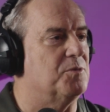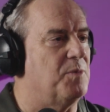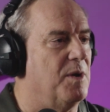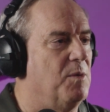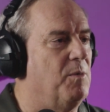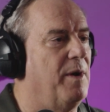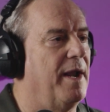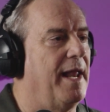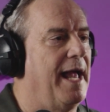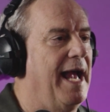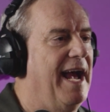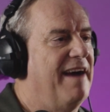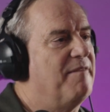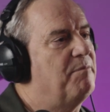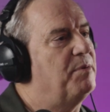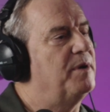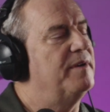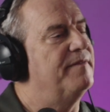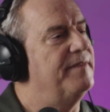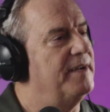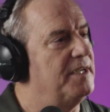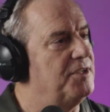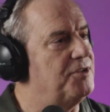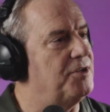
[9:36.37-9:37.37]
We want to have
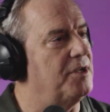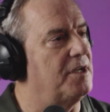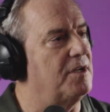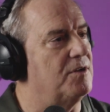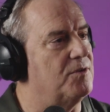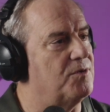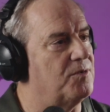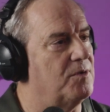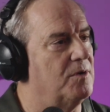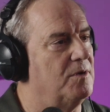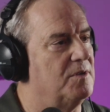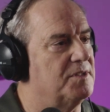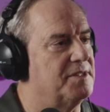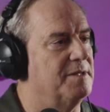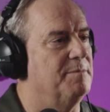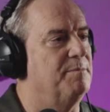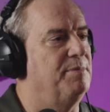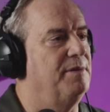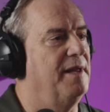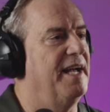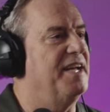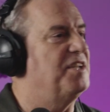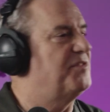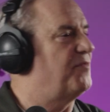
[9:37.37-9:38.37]
prevention controls in
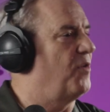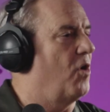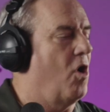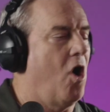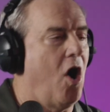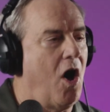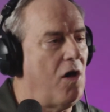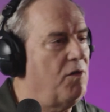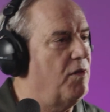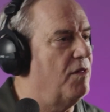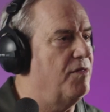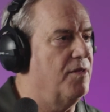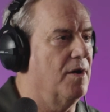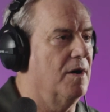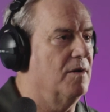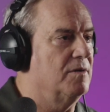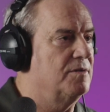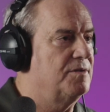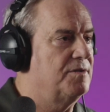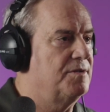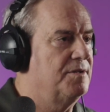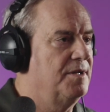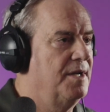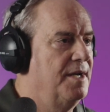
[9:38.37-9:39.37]
place for all of
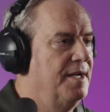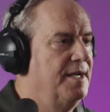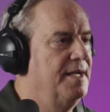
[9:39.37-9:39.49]
those.